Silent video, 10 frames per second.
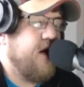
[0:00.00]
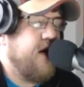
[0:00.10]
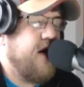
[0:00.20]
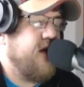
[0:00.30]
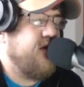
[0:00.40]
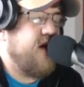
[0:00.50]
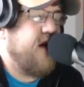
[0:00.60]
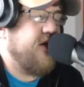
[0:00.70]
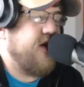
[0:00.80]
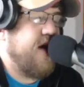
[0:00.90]
And if he
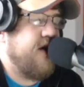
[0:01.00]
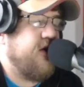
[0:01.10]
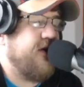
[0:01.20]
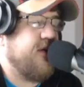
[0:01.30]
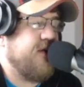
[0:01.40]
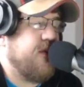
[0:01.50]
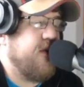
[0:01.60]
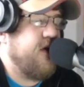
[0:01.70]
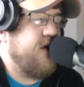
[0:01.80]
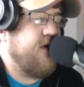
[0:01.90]
does, I can't trust him to
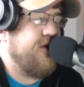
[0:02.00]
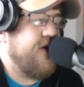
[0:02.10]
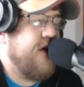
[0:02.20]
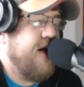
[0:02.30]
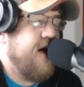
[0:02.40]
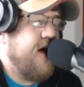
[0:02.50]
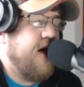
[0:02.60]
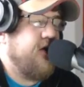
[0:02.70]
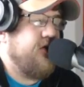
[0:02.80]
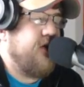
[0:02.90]
produce.
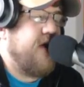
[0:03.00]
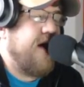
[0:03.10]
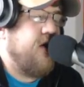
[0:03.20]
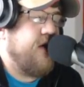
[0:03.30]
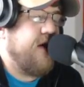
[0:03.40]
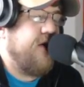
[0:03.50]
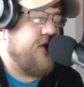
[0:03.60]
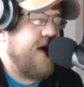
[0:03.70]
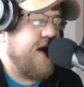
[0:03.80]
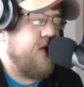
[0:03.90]
Jordan Howard and
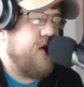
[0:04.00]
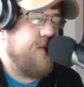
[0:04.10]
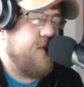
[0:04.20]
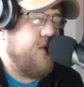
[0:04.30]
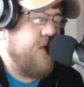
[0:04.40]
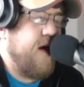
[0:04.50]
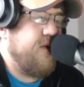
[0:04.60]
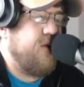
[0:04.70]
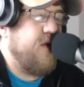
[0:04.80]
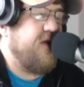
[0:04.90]
Nelson Aguilar have been ruled out
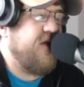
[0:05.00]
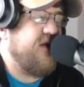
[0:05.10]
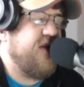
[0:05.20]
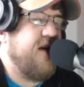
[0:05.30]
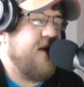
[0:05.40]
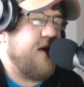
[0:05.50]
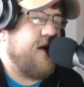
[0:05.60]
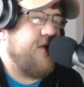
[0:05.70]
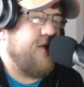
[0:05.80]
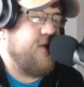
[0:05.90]
for Week 16
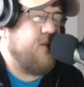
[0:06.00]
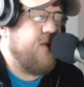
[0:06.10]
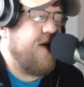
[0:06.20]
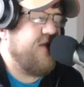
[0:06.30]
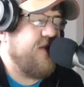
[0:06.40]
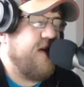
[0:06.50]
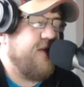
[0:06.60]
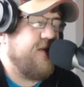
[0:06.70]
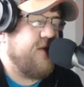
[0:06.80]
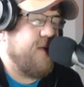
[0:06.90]
against the
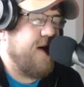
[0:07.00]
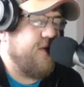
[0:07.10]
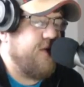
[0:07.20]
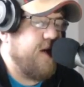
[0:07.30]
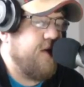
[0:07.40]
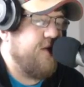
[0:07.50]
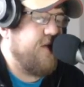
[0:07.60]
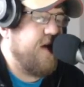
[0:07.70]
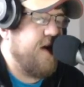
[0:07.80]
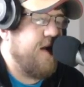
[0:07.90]
Redskins, so Miles Sanders
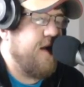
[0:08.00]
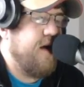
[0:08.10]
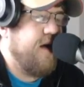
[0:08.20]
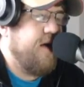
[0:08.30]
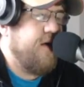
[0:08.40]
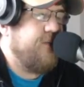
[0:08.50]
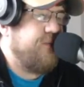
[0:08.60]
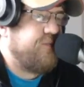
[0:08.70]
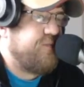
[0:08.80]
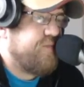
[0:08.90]
again.
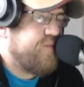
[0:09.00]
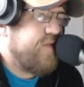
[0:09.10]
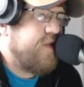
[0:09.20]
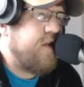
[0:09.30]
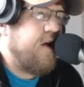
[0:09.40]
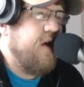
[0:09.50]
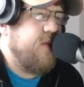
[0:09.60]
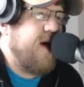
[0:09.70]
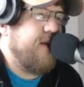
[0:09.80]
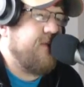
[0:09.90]
No
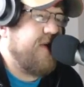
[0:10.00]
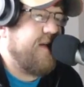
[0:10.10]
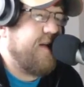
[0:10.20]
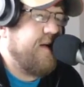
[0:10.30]
problem, Dylan.